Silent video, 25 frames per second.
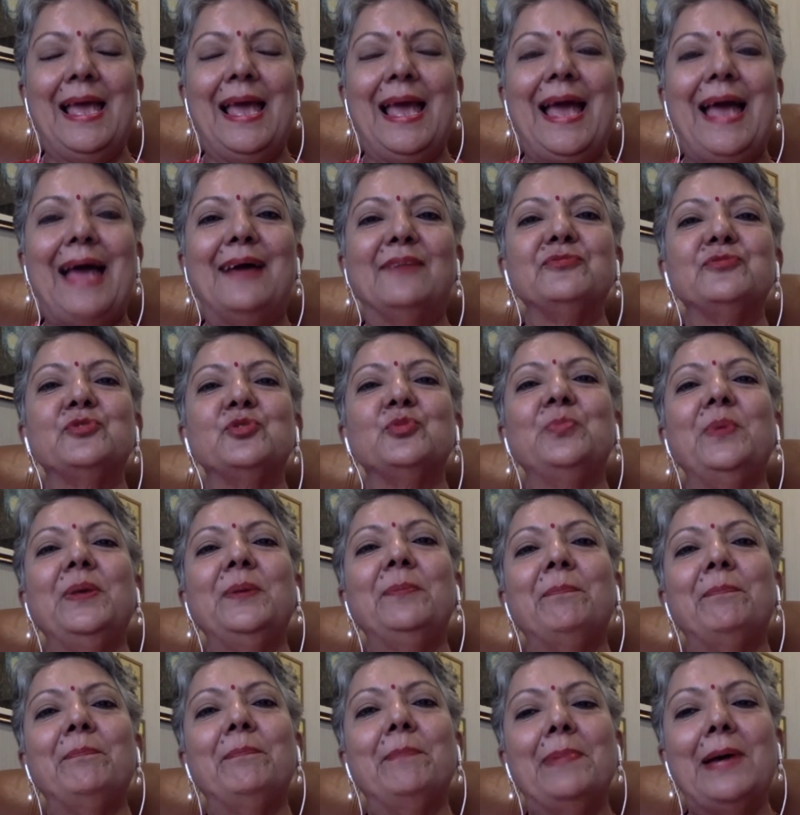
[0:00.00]
have to
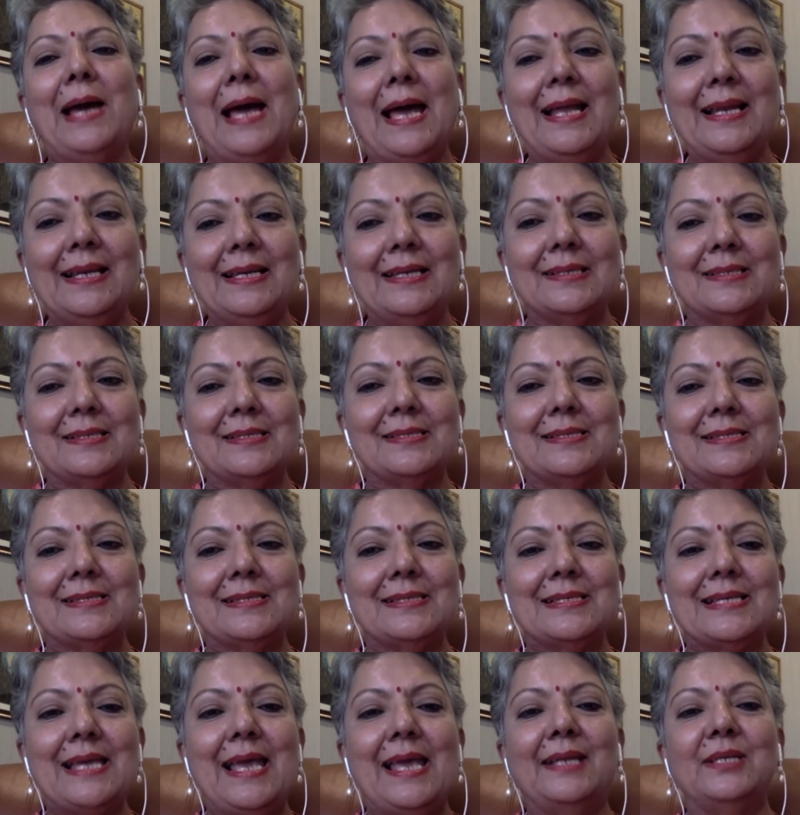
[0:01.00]
be
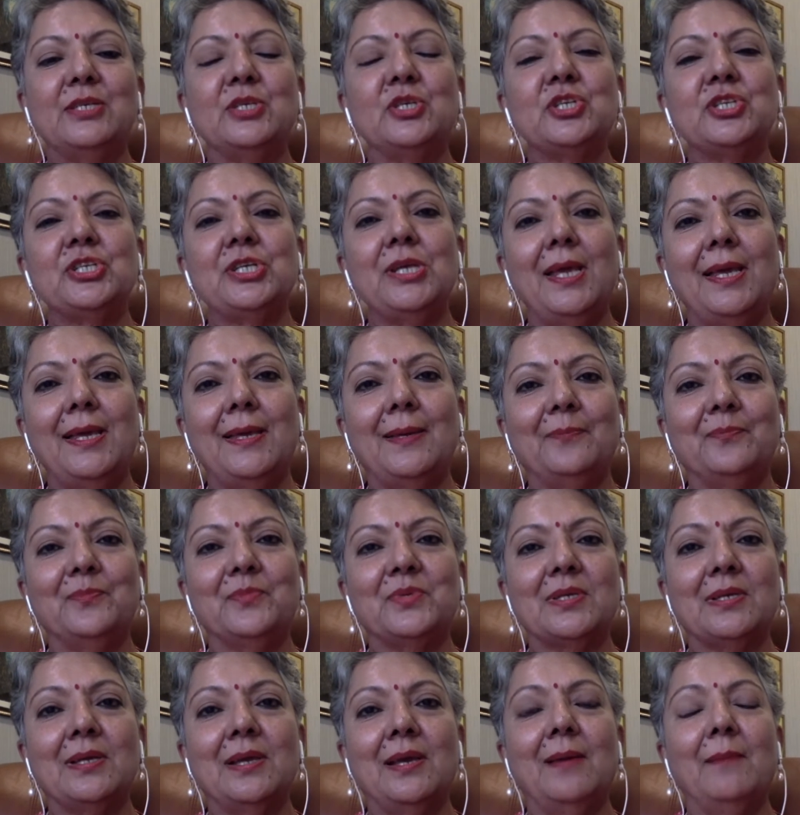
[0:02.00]
balanced and
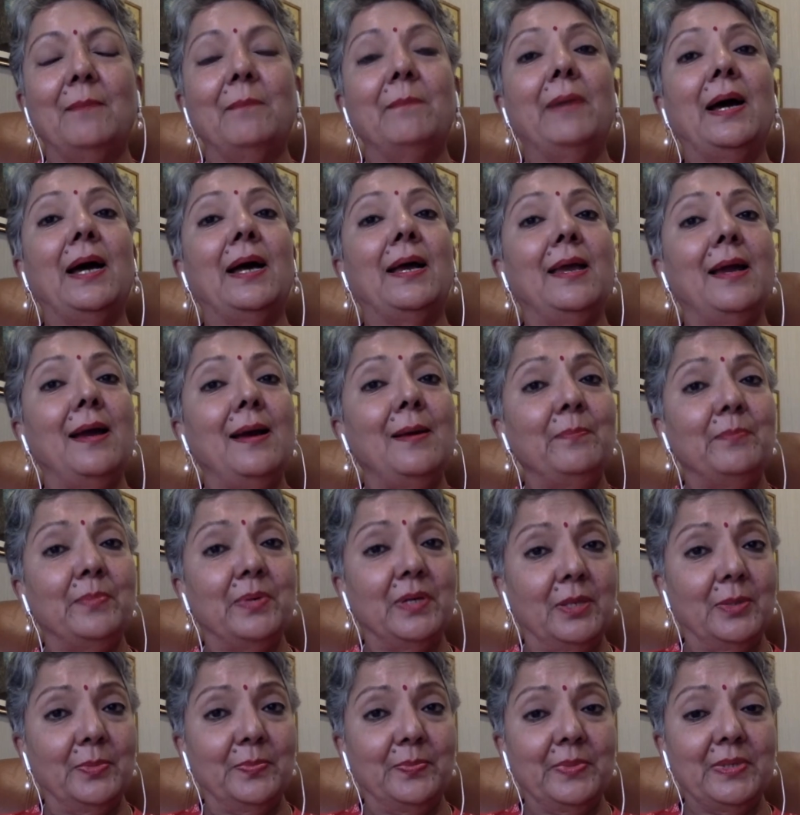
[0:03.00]
shaped by our
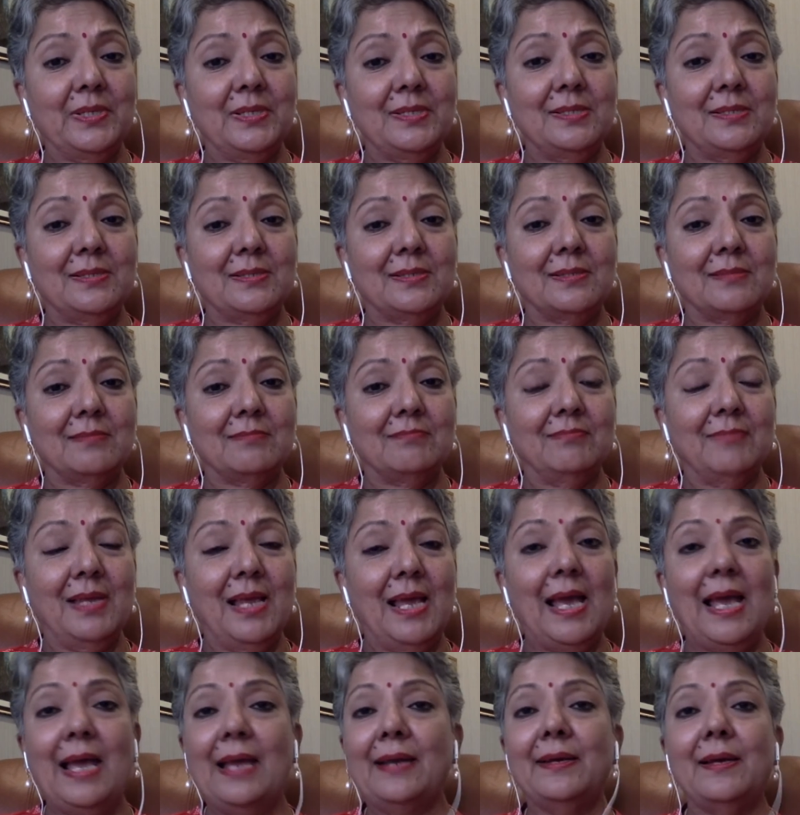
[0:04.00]
purpose
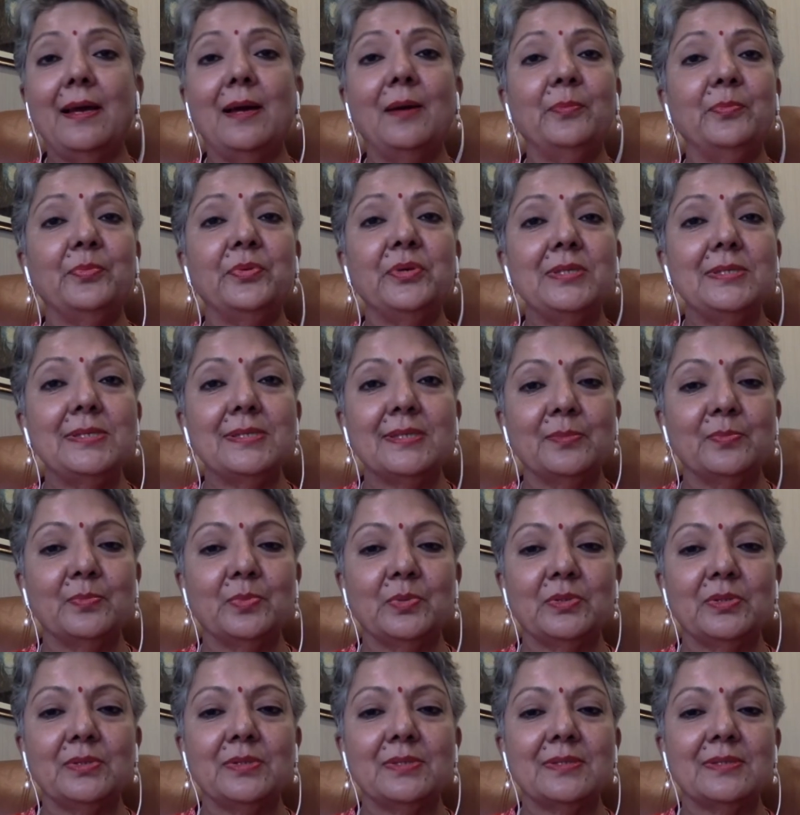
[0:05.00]
and our
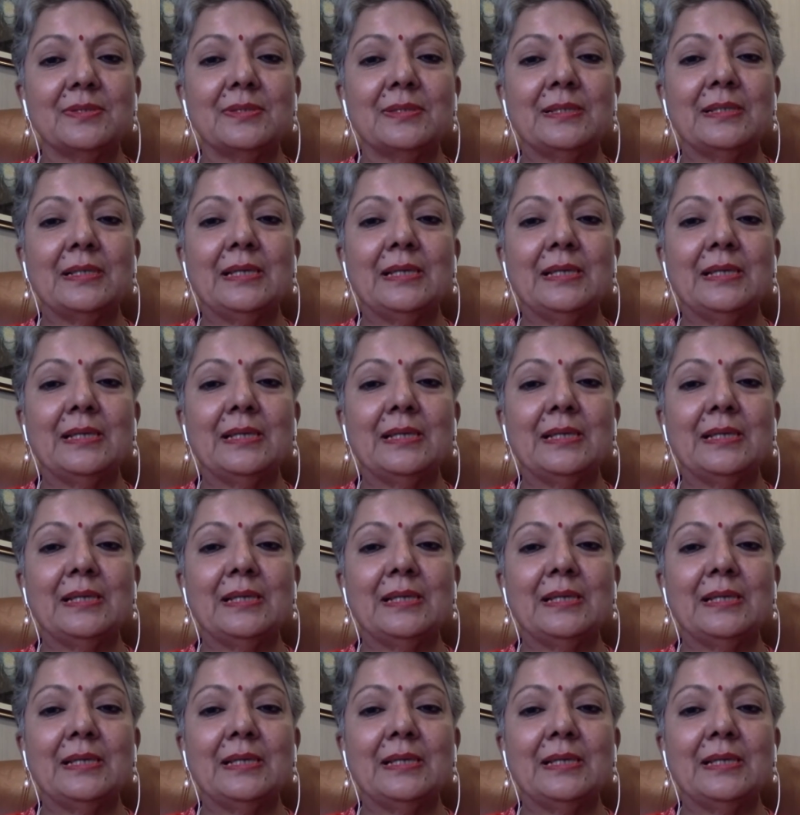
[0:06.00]
principles.